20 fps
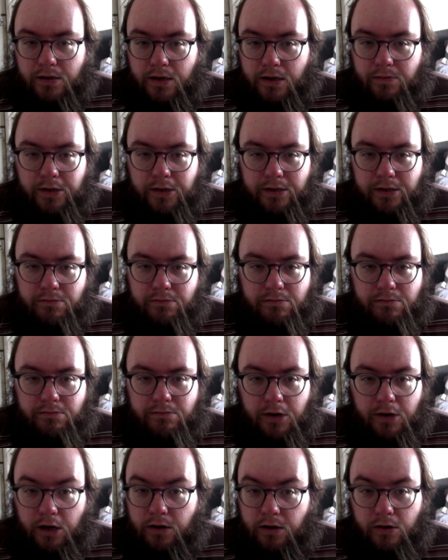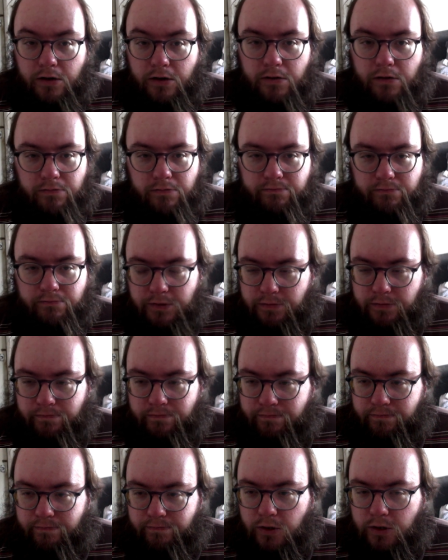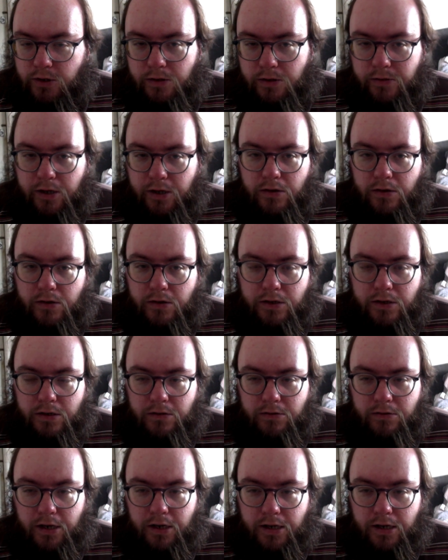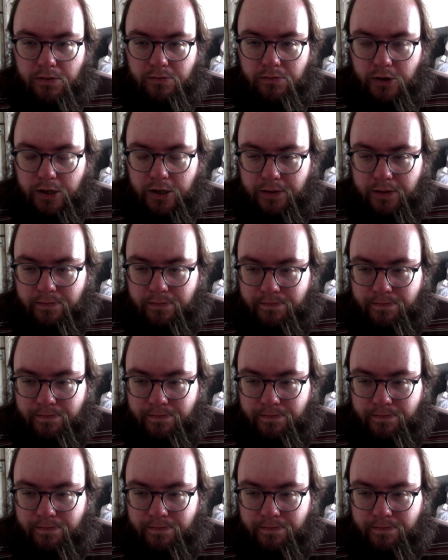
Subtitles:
I mean, I like the booktubers I like and greatly admire.